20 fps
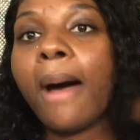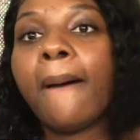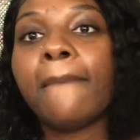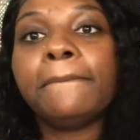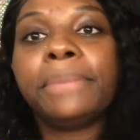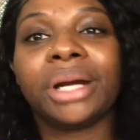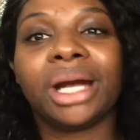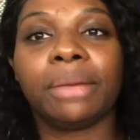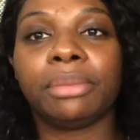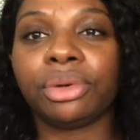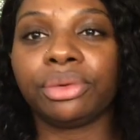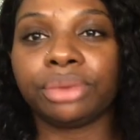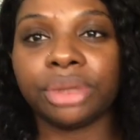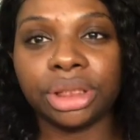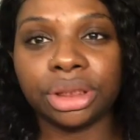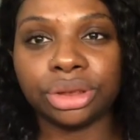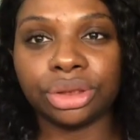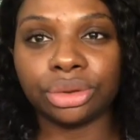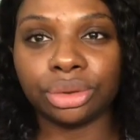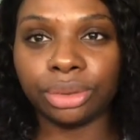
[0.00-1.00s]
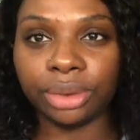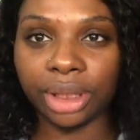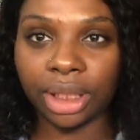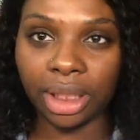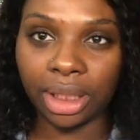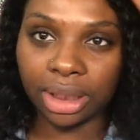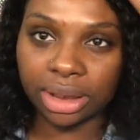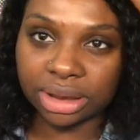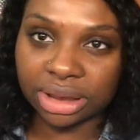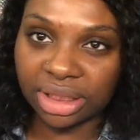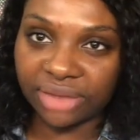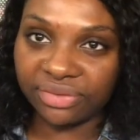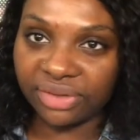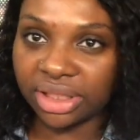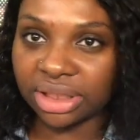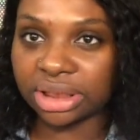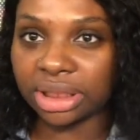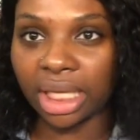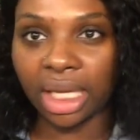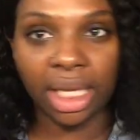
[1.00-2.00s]
but I'm gonna redo it and stuff
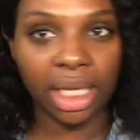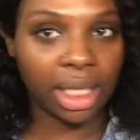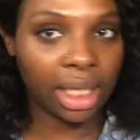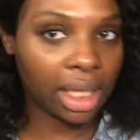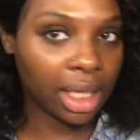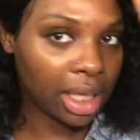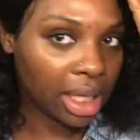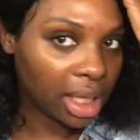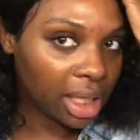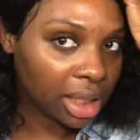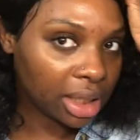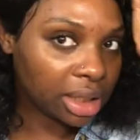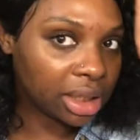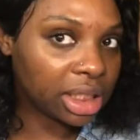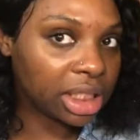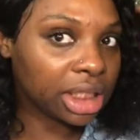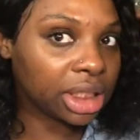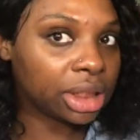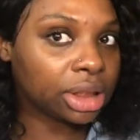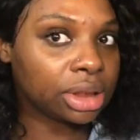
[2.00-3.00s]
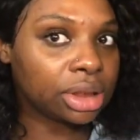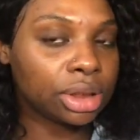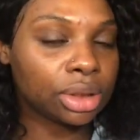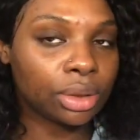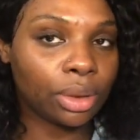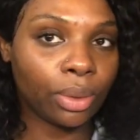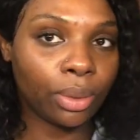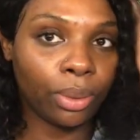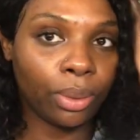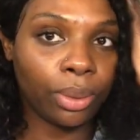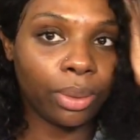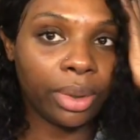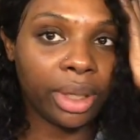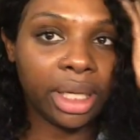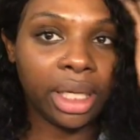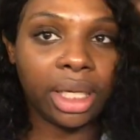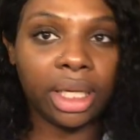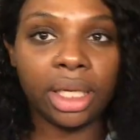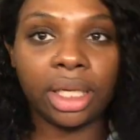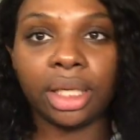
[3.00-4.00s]
like that. This
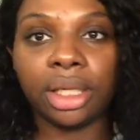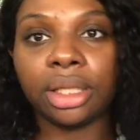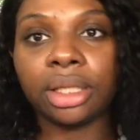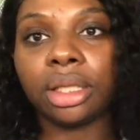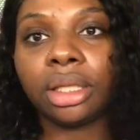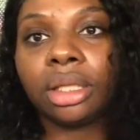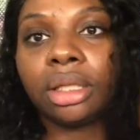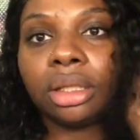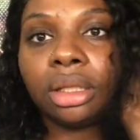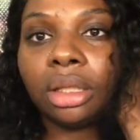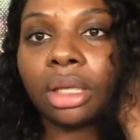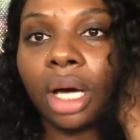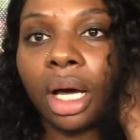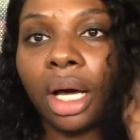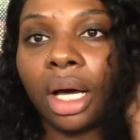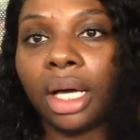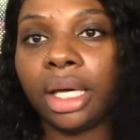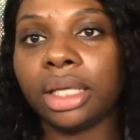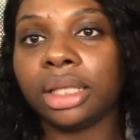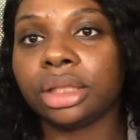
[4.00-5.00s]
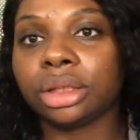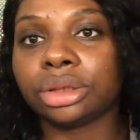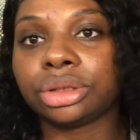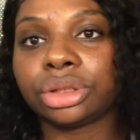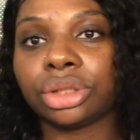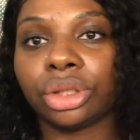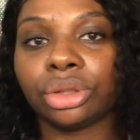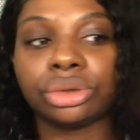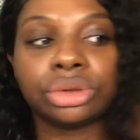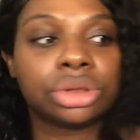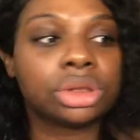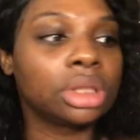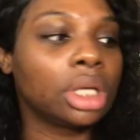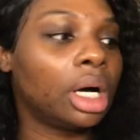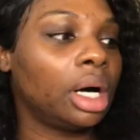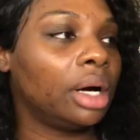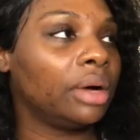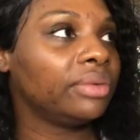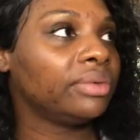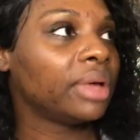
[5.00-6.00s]
wig, y'all, it is so
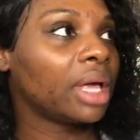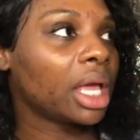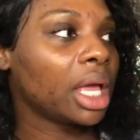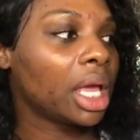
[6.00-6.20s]
soft.